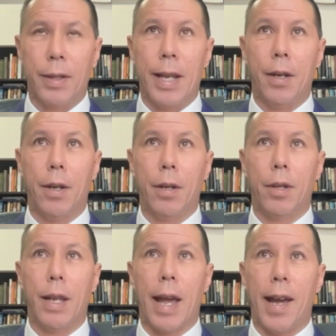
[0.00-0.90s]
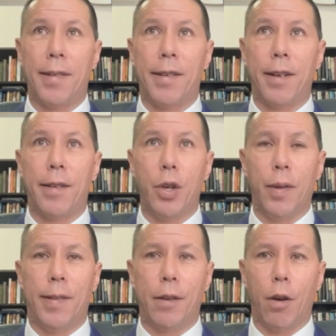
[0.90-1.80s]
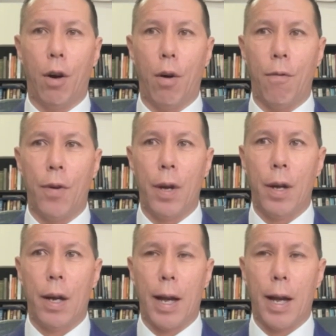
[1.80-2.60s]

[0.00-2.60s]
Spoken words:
then ASIC's use of